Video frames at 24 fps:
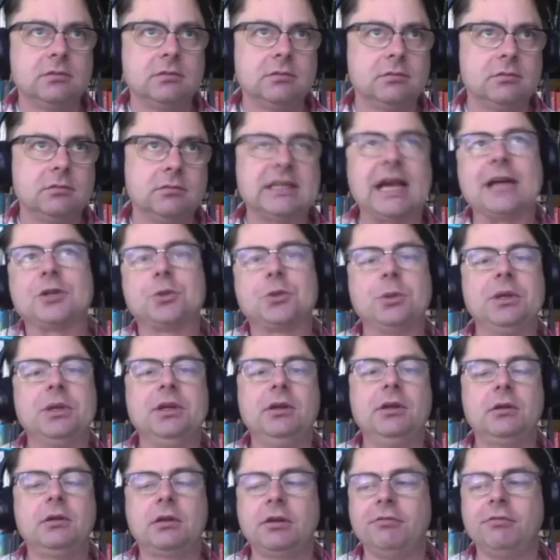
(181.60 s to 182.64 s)
actually
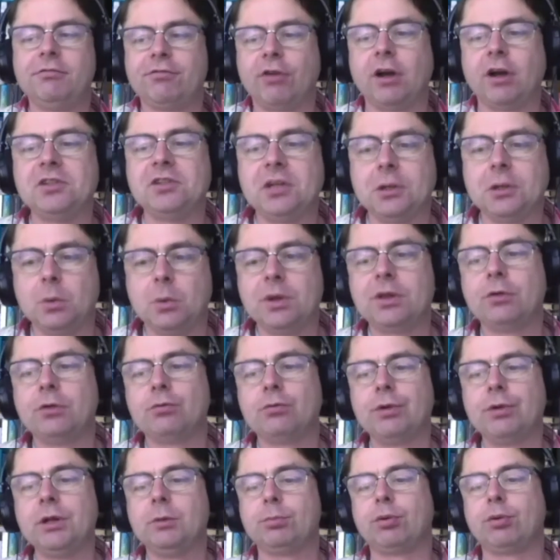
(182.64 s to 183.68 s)
confronting one of the real
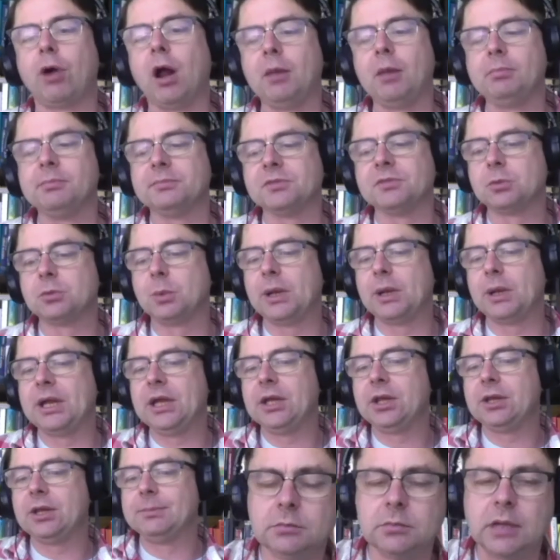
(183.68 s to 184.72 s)
problems with
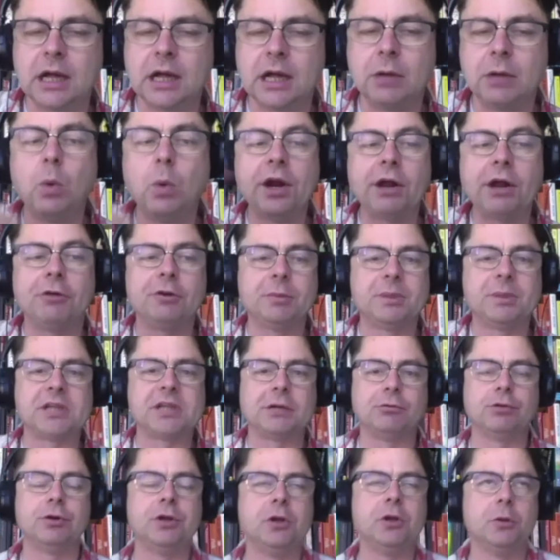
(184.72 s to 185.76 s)
100%
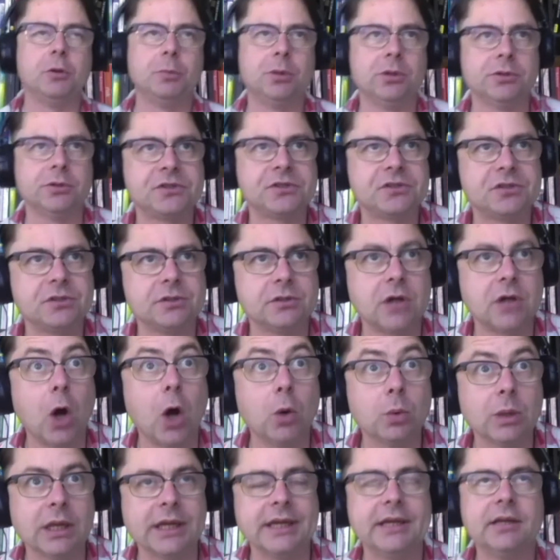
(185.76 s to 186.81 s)
renewables only
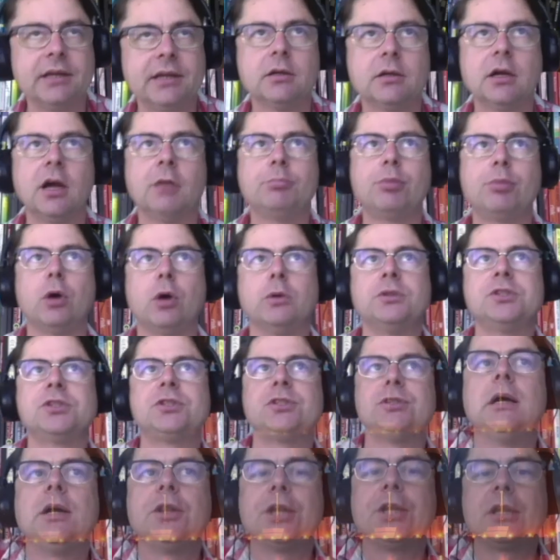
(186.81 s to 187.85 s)
approach to
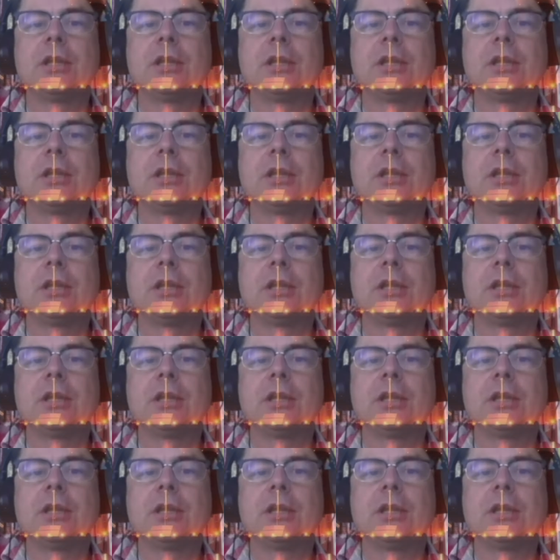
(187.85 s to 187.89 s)
the clean